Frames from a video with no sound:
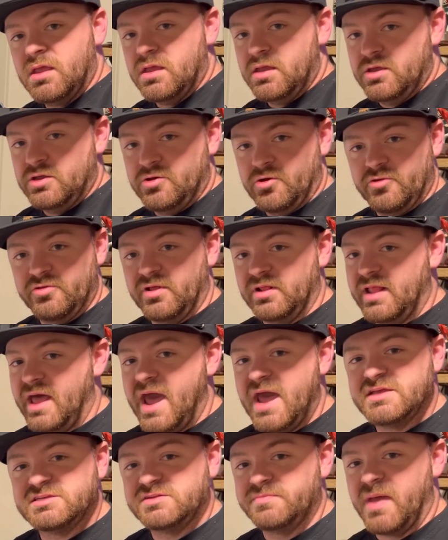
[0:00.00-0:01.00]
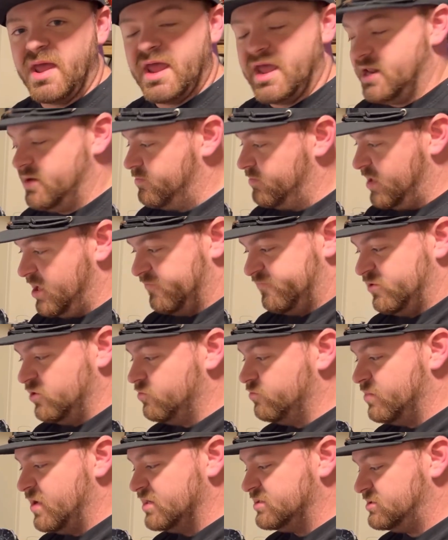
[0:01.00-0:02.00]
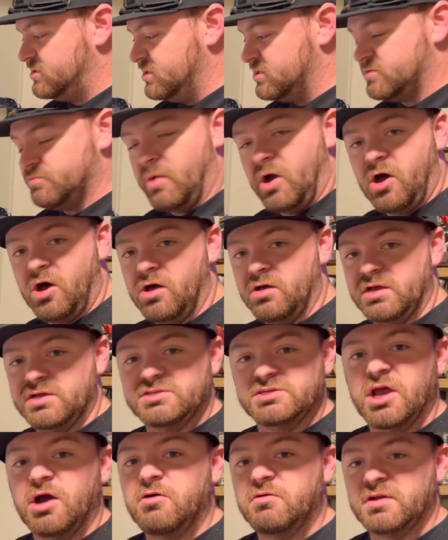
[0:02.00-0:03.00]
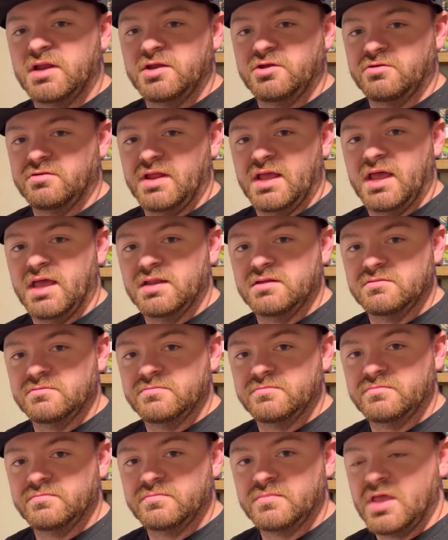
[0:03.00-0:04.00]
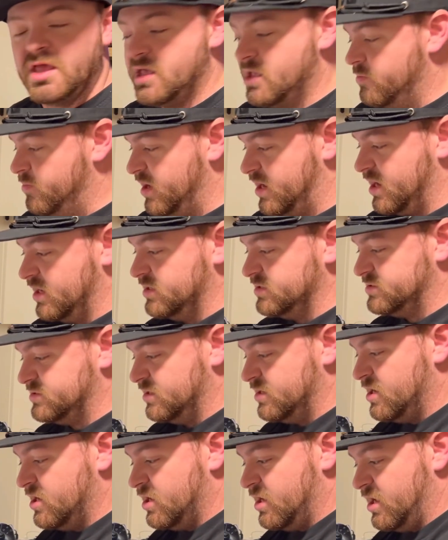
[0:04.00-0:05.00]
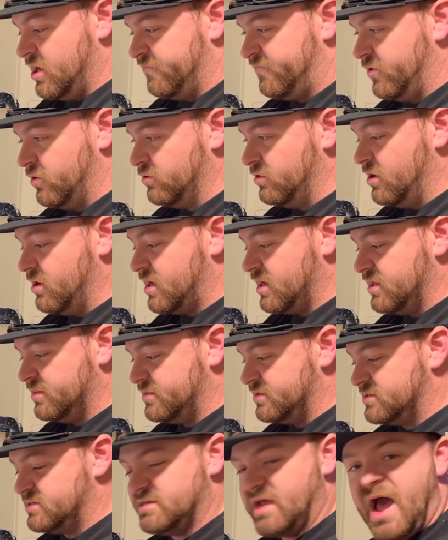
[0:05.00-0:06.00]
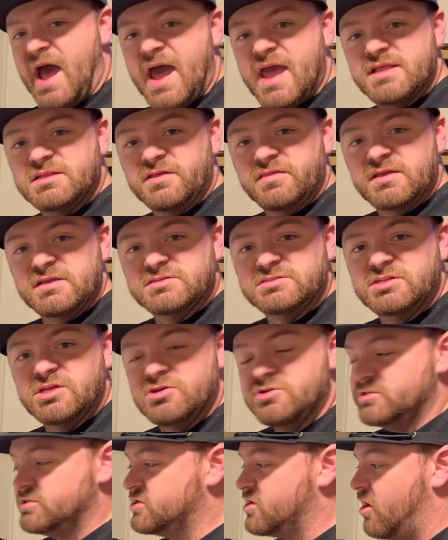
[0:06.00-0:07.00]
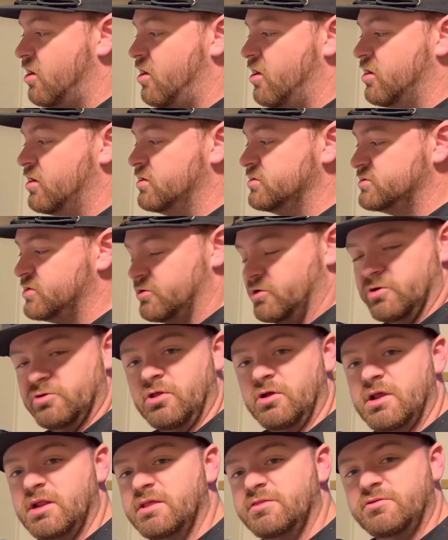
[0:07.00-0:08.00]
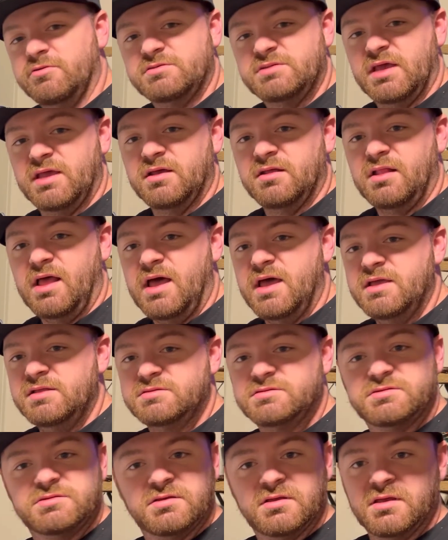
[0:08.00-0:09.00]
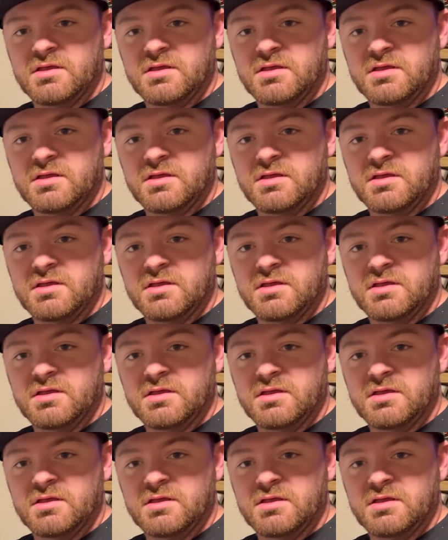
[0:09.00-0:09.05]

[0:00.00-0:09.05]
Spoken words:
you're the last man. If you miss this ball, it's going in your net. Because if you're looking at the side of these dudes' cars or you're looking at their taillights,